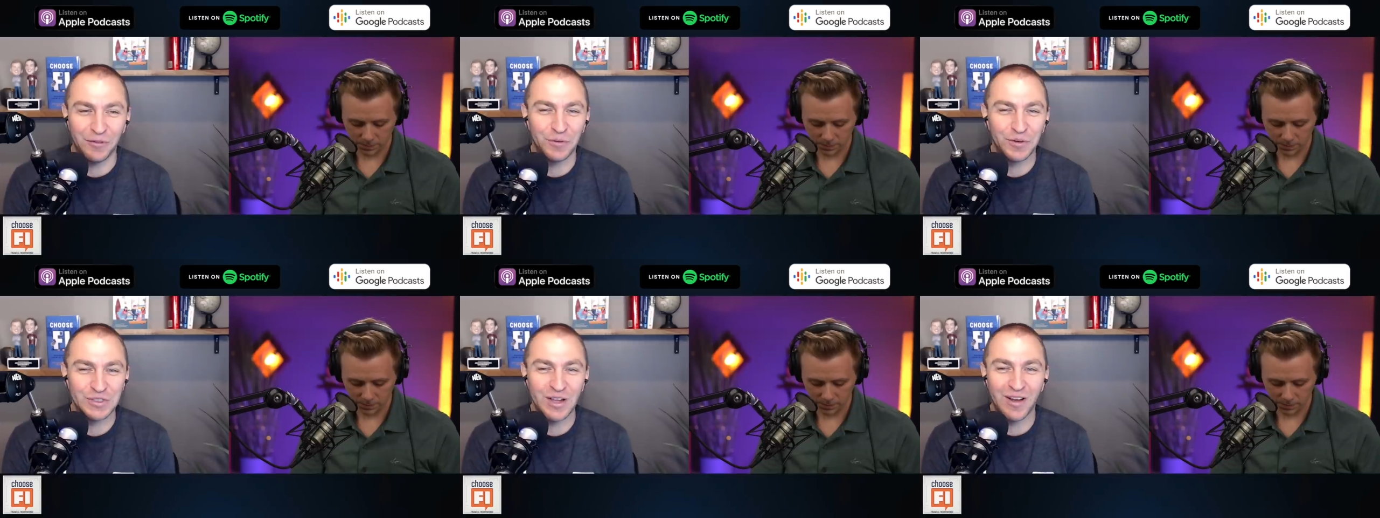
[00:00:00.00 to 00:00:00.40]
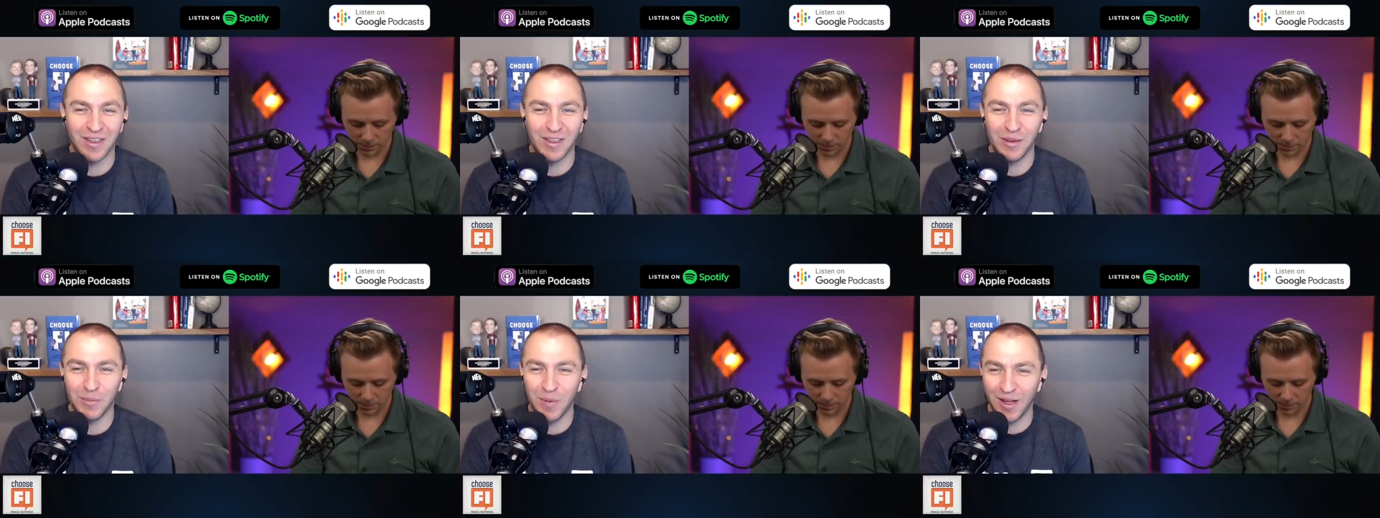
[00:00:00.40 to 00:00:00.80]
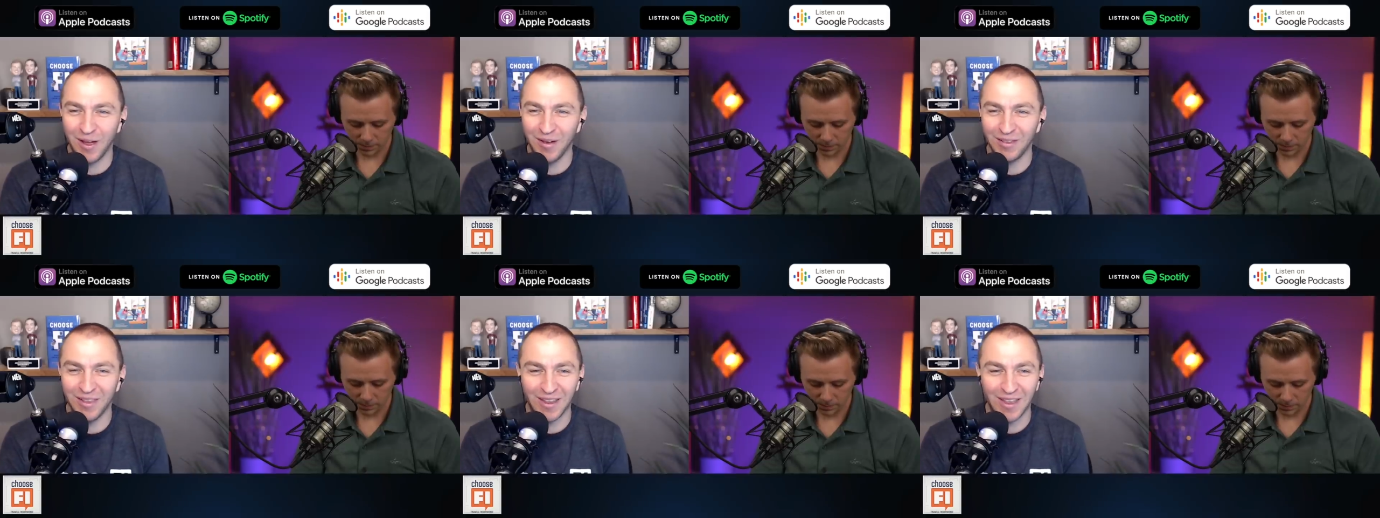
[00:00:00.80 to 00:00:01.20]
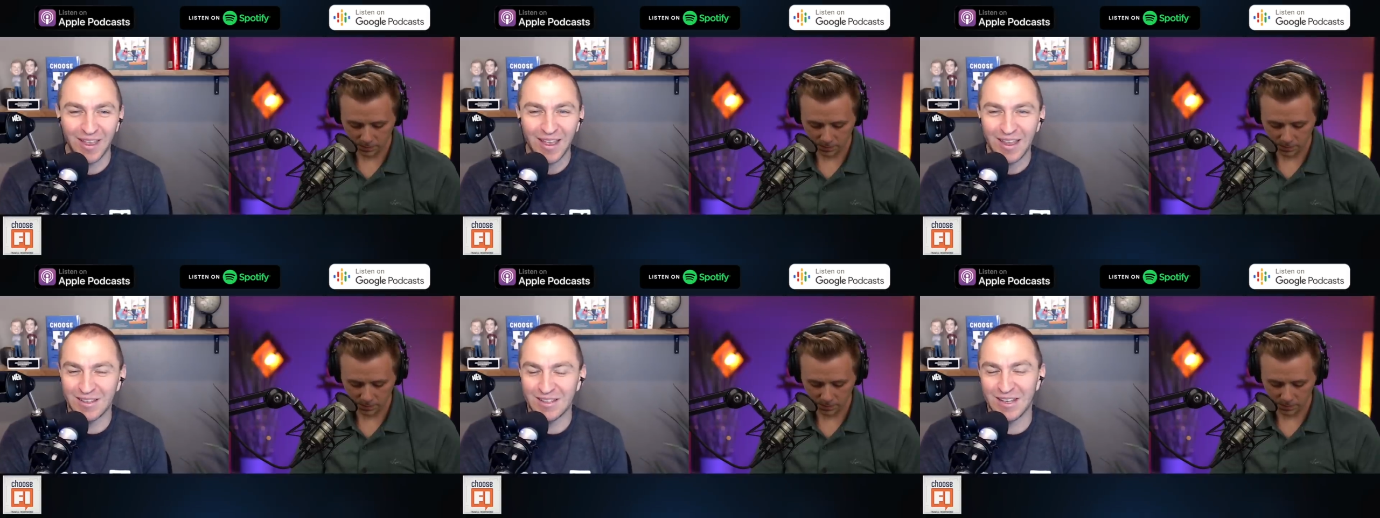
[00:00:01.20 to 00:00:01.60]
Speaker 1: like if we're talking about
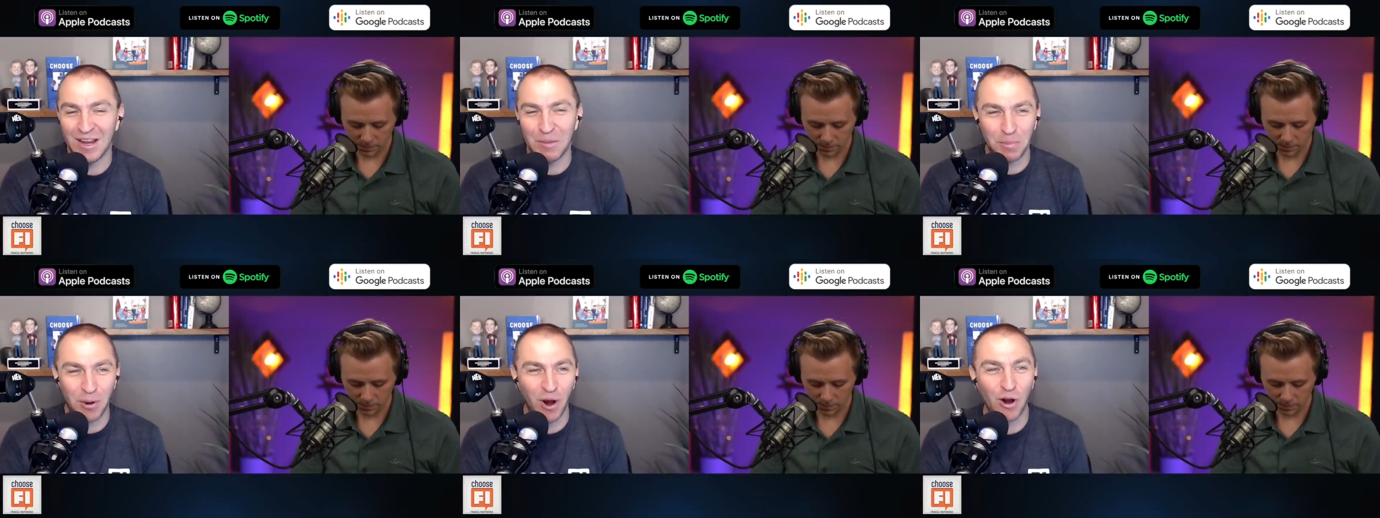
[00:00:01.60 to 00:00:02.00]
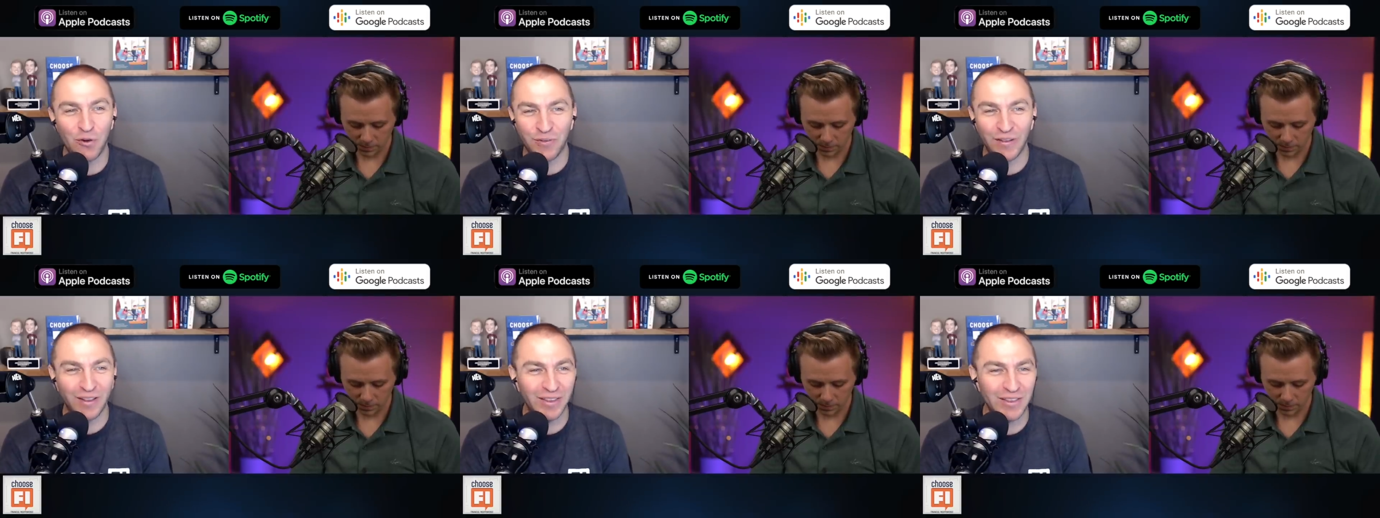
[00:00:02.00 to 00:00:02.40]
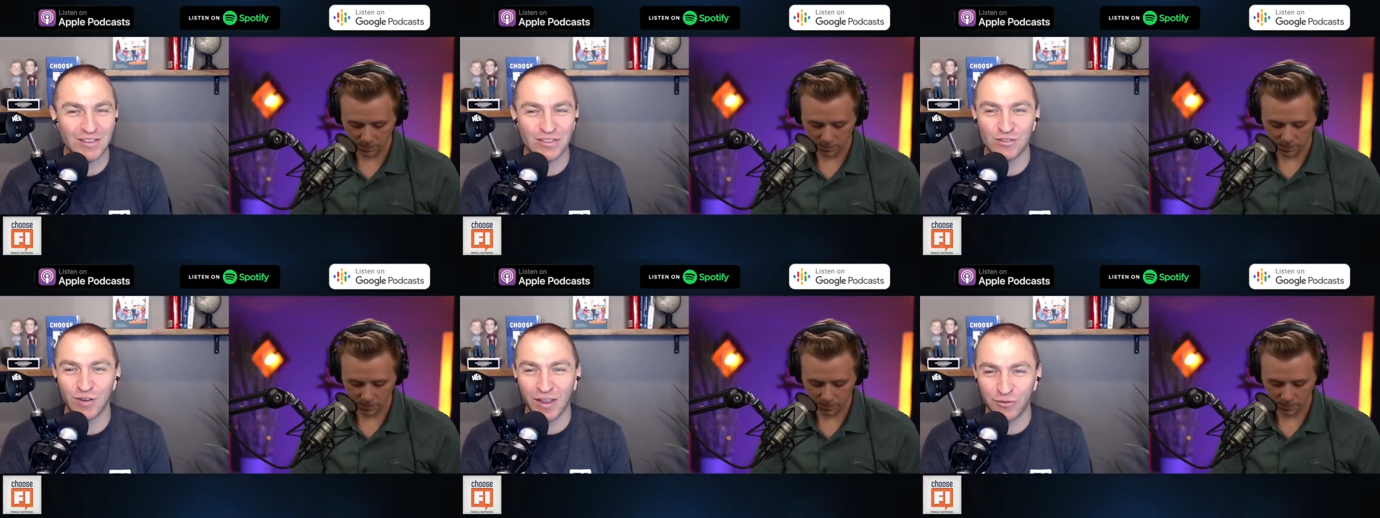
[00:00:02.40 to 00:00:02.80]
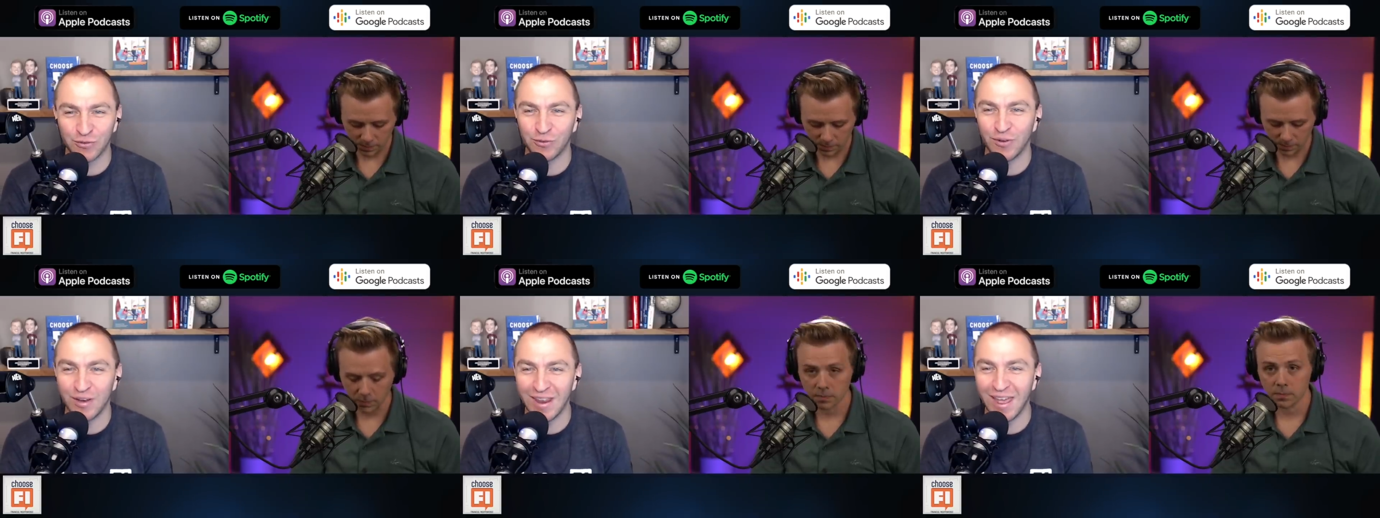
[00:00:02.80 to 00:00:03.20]
like is it a perfectly
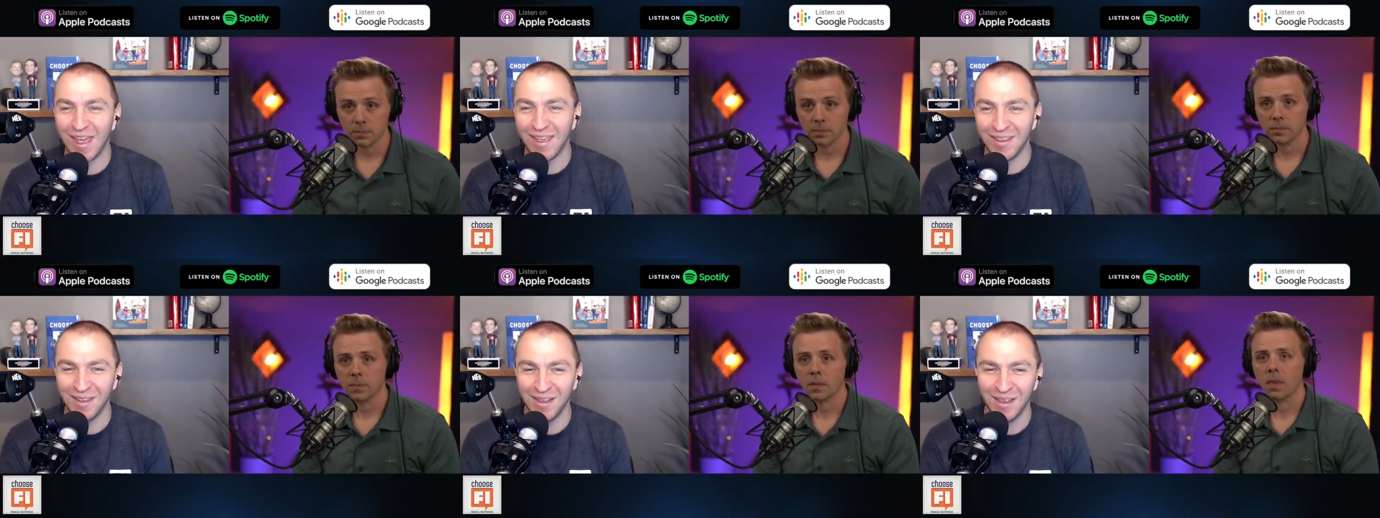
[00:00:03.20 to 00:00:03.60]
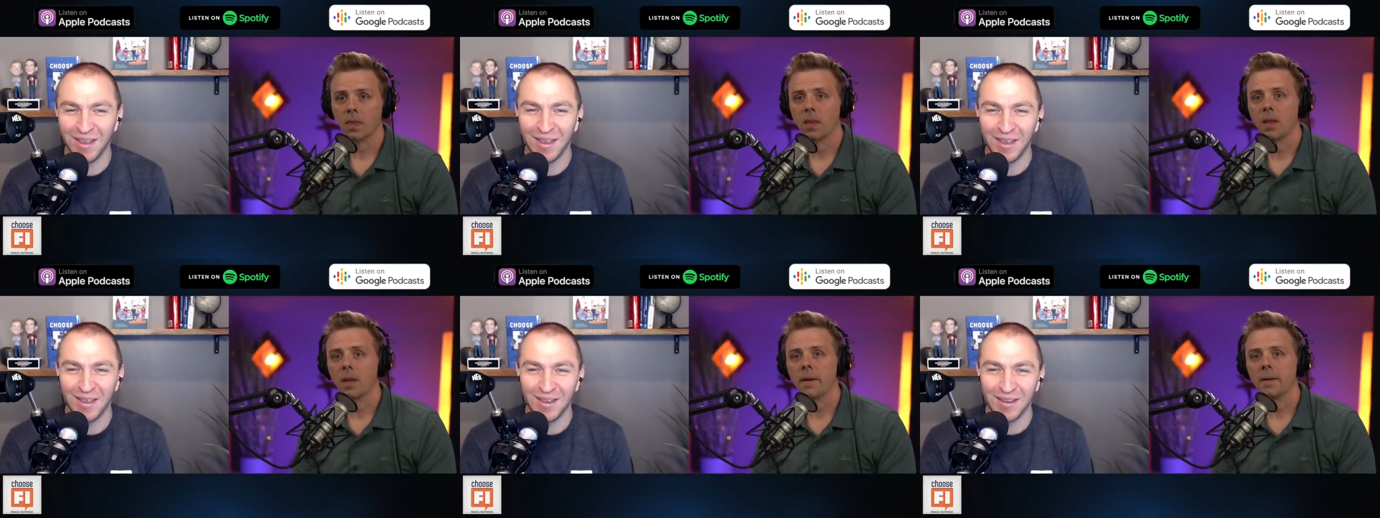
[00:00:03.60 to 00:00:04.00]
stress free day